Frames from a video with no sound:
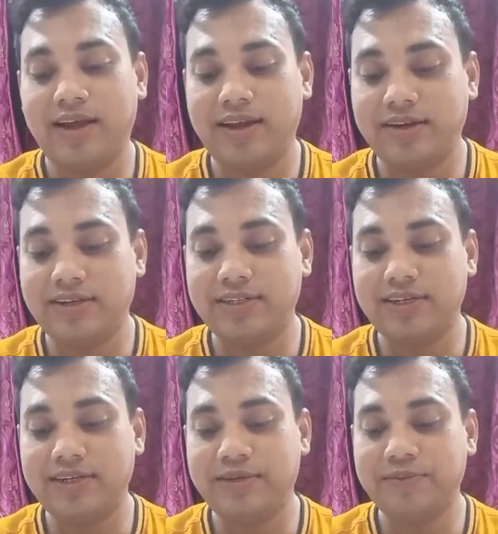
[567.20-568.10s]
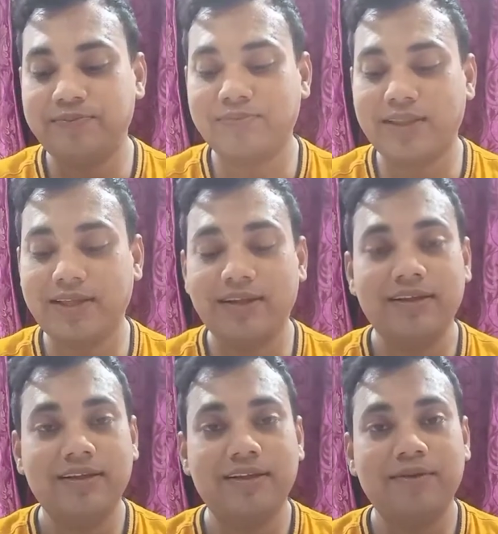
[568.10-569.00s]
And
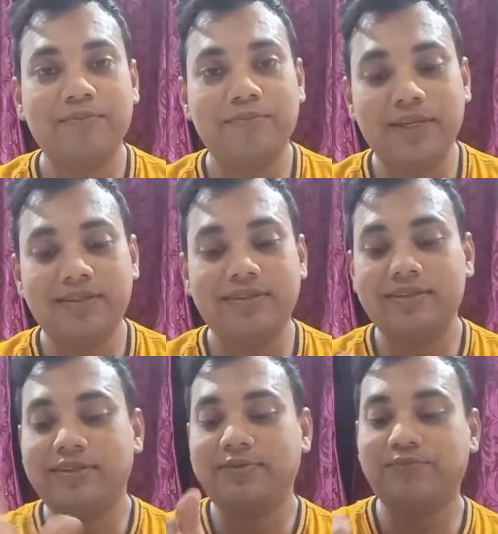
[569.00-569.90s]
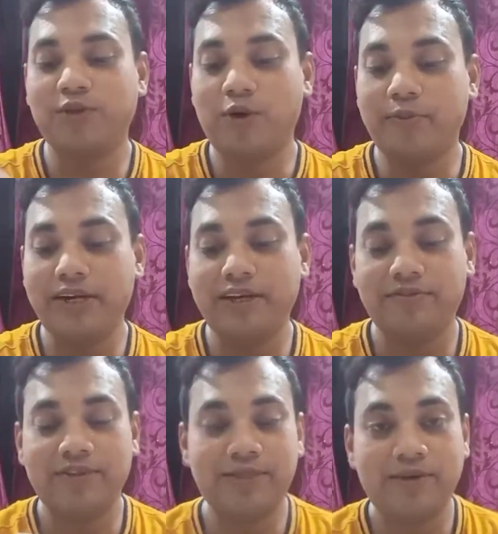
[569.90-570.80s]
please comment
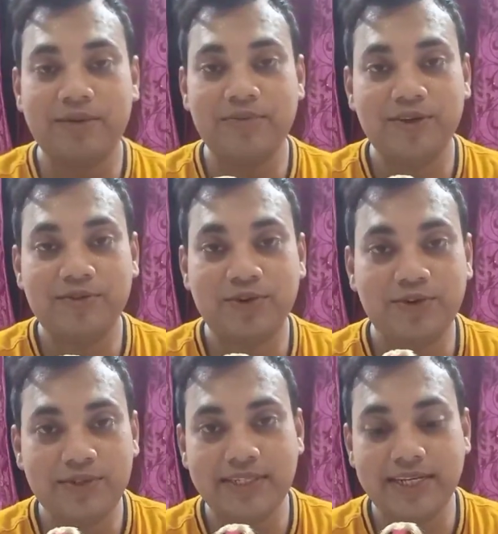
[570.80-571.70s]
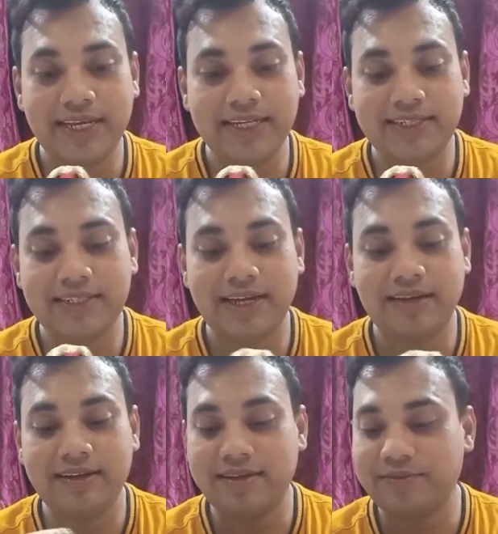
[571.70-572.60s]
which Barbie you want to see next.
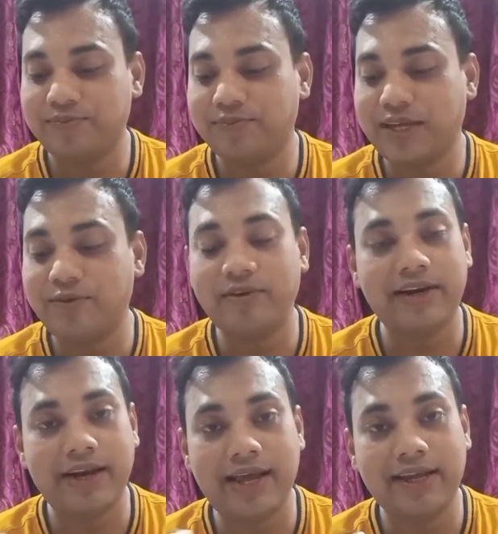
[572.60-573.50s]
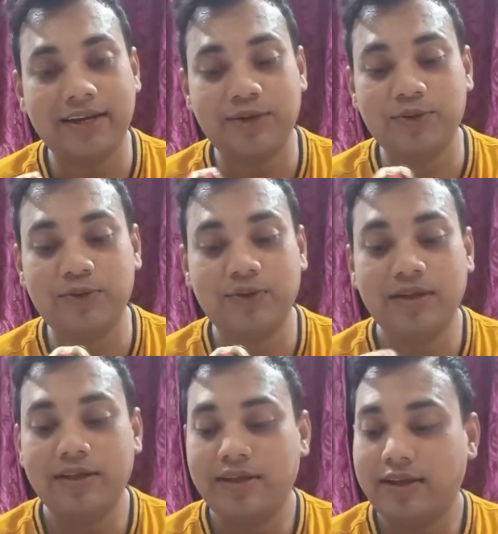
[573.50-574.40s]
I would like to
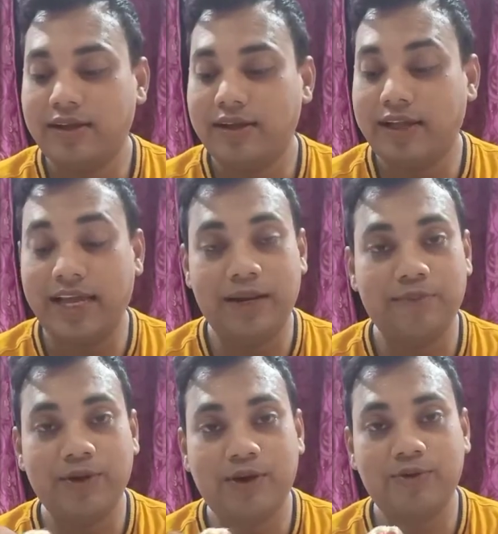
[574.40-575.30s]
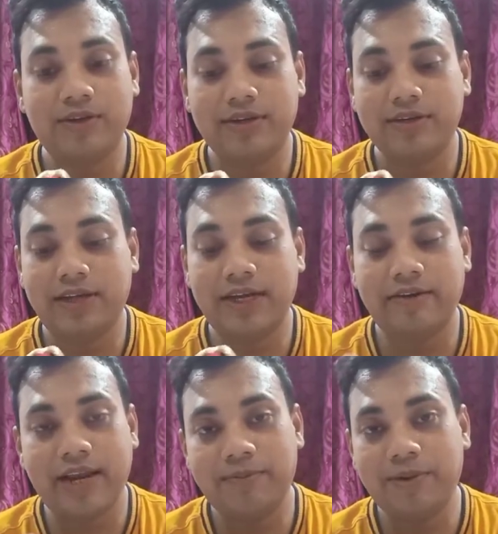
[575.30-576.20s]
help you out. I'll
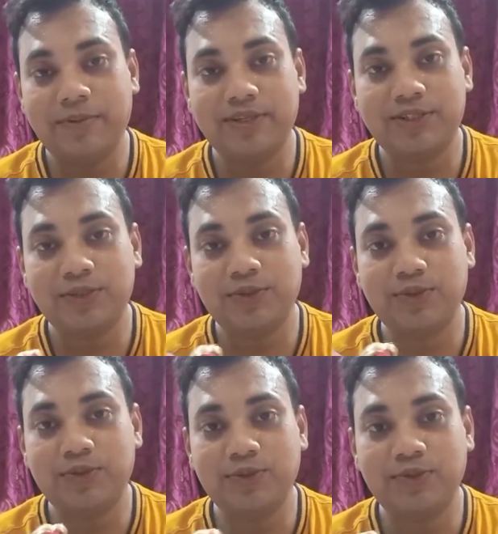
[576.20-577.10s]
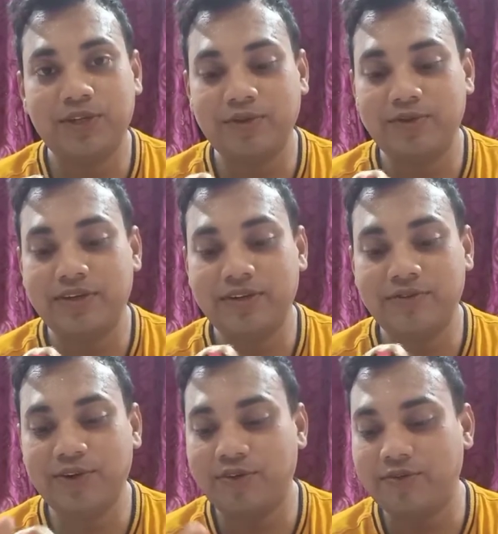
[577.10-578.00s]
try my best to give the
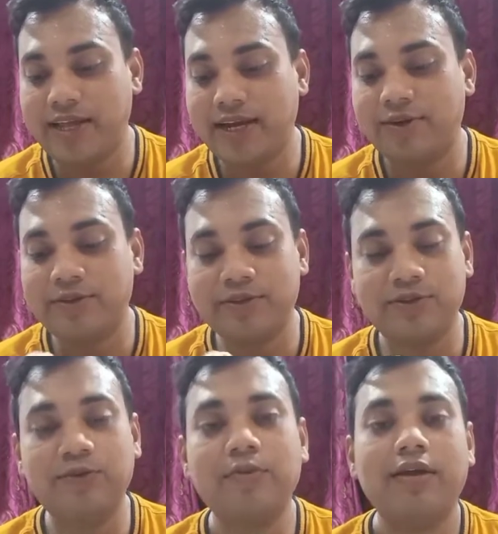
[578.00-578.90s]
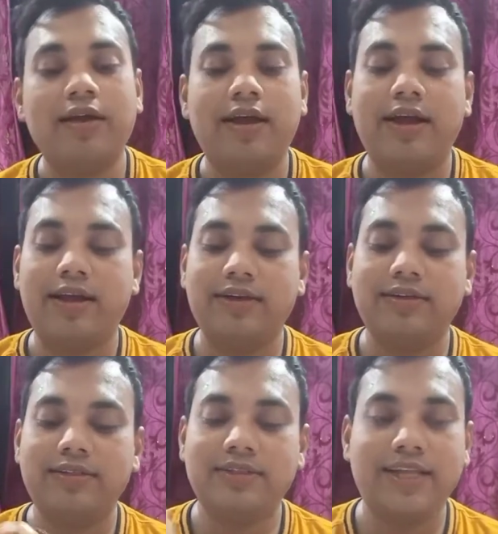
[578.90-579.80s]
review of that also.
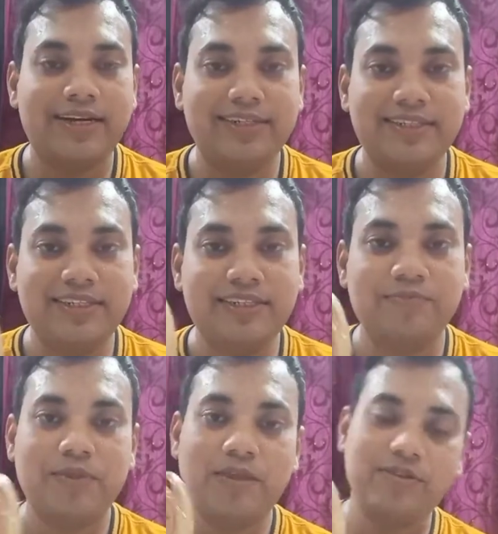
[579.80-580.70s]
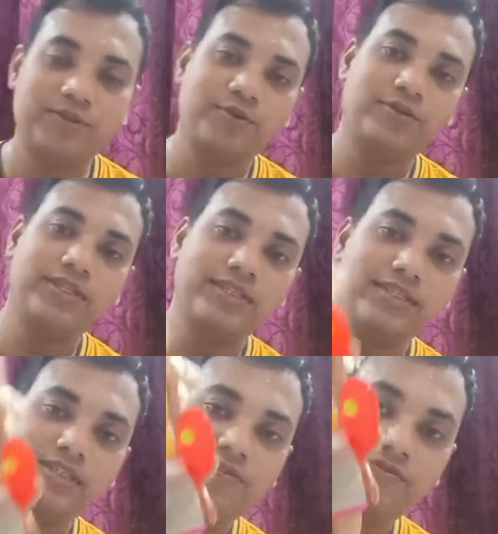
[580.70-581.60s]
And that is it. So this is
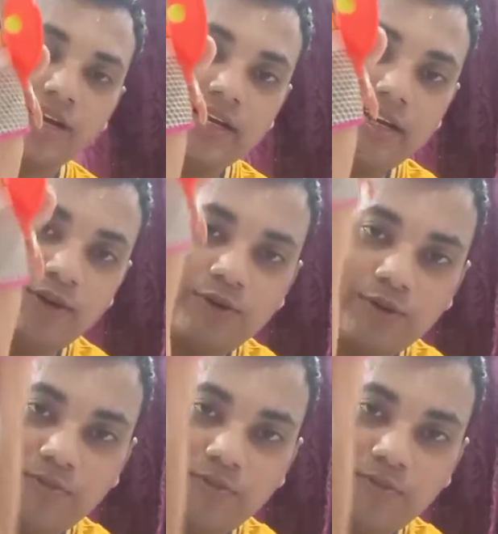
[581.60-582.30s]
the final look